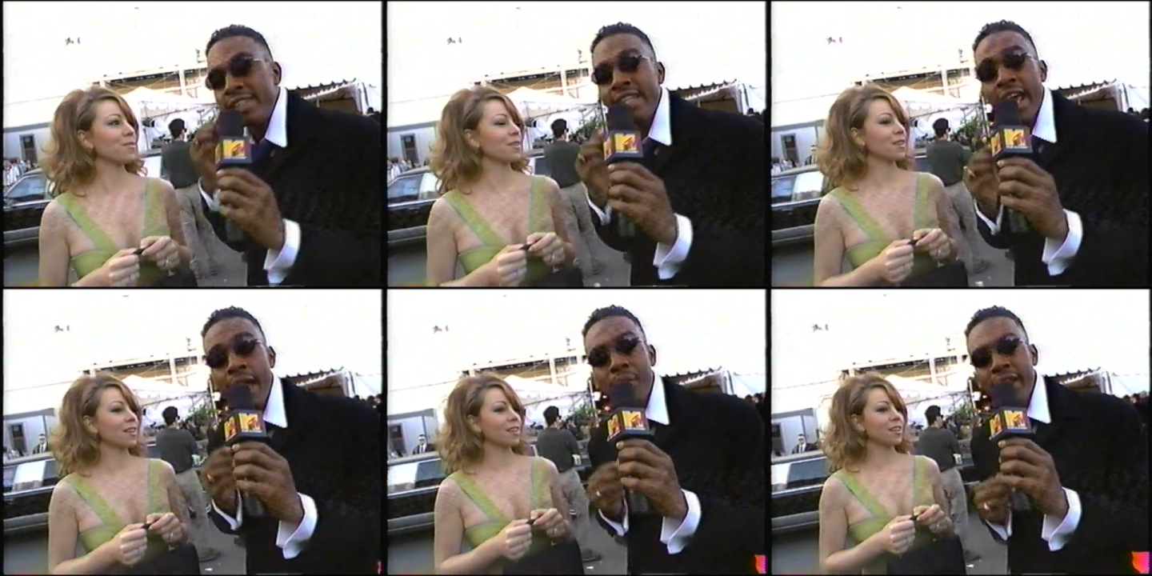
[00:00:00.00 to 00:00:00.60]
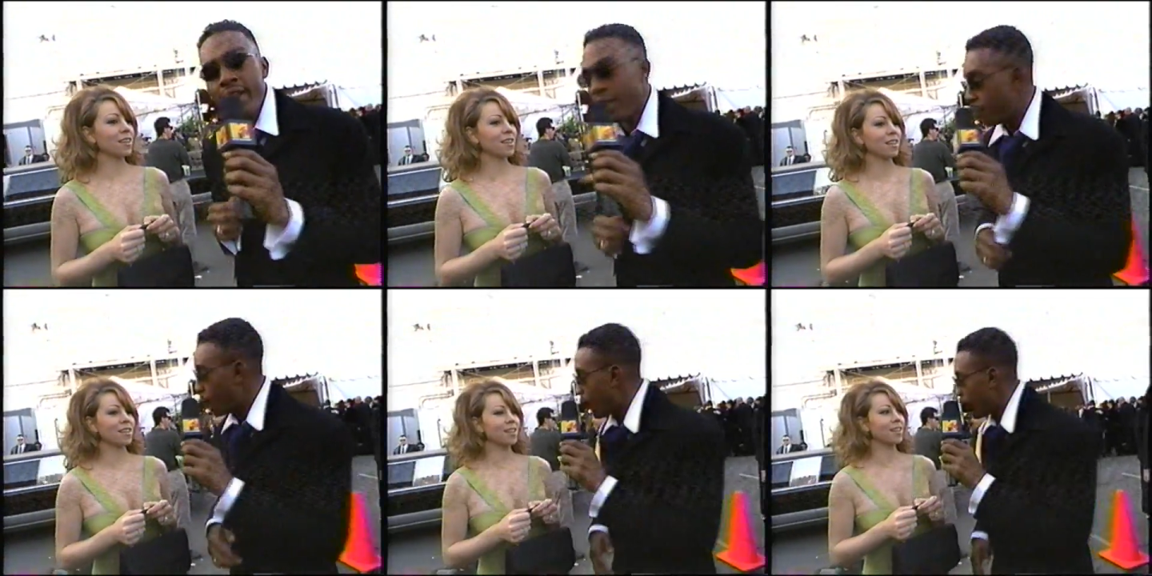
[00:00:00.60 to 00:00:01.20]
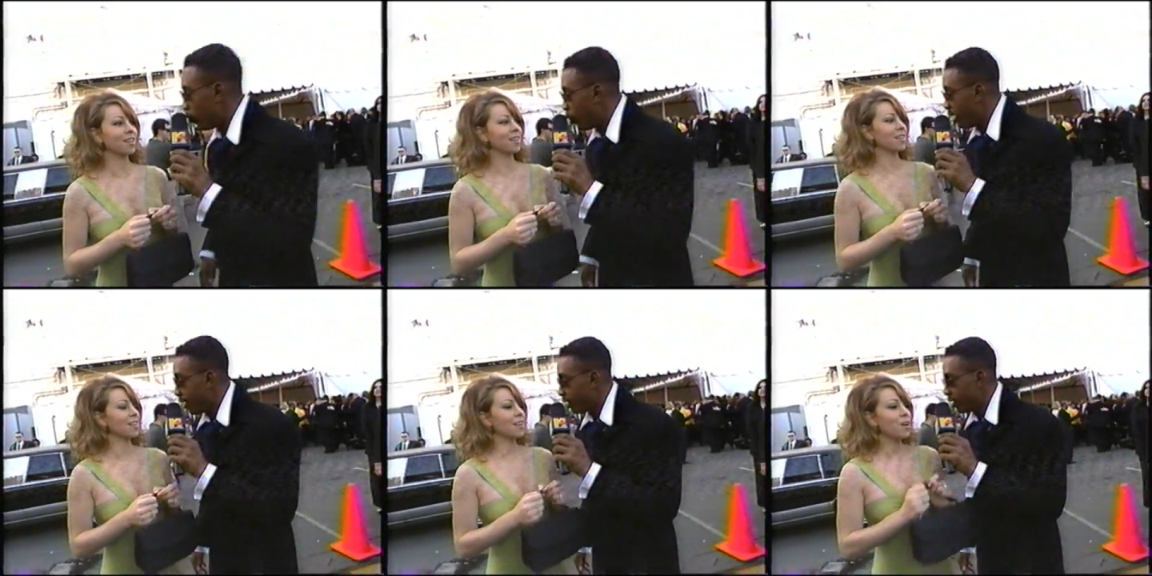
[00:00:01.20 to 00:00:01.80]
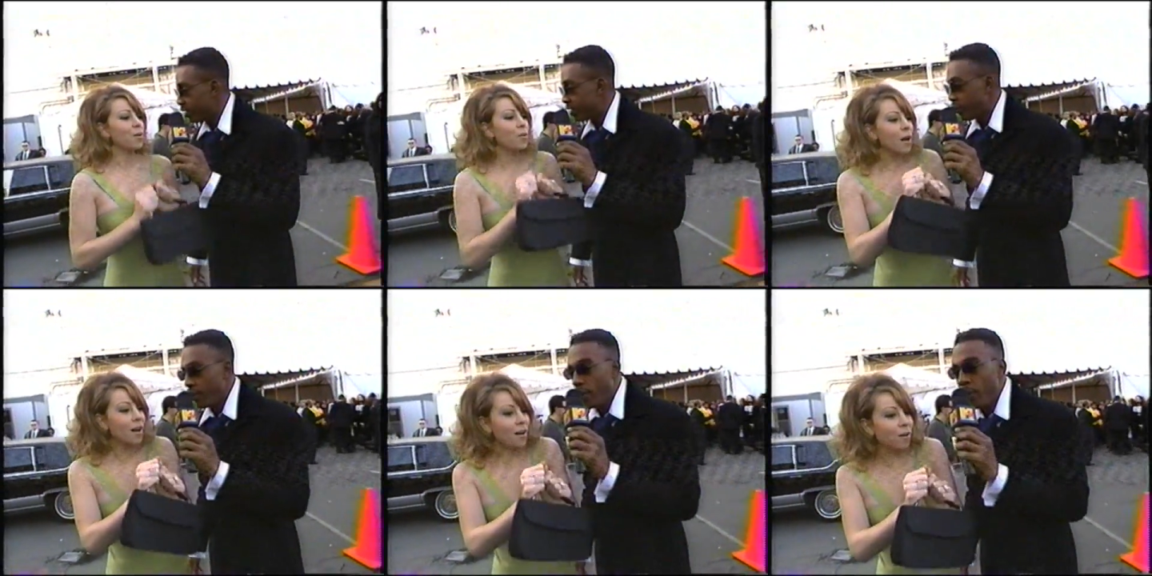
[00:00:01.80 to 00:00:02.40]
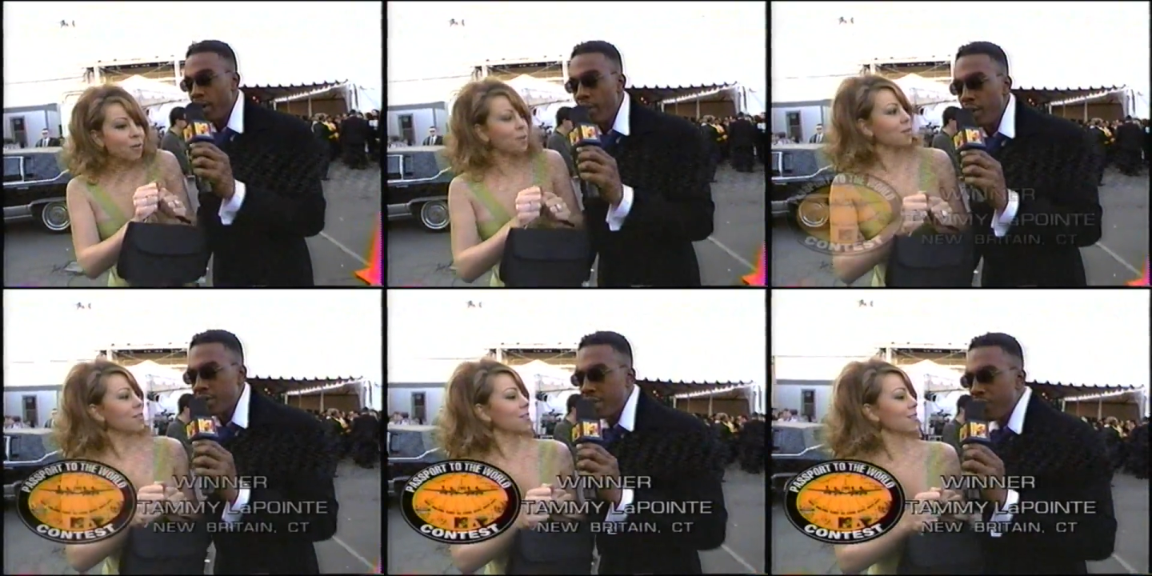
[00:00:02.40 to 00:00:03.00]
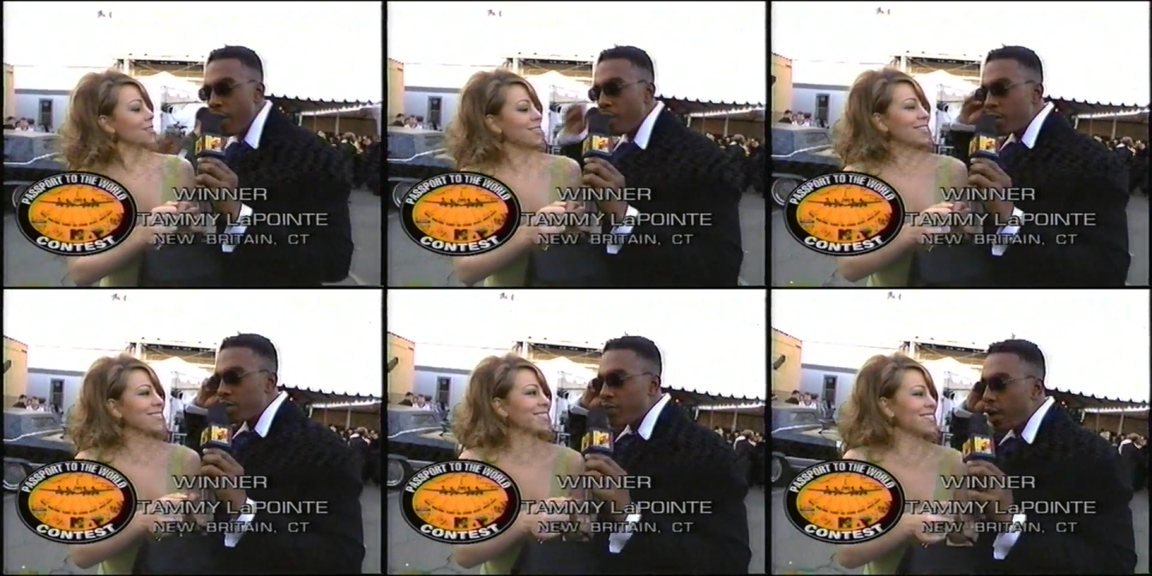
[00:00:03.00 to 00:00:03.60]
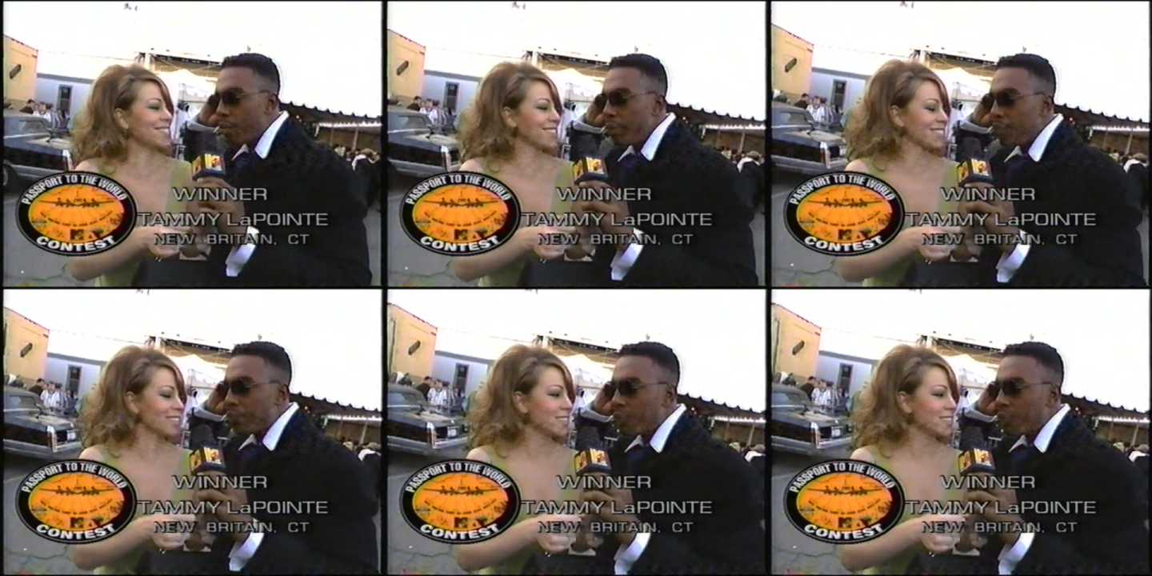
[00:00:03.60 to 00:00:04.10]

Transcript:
Speaker 1: Tammy LaPointe won. Where, where is she from? Where is she from?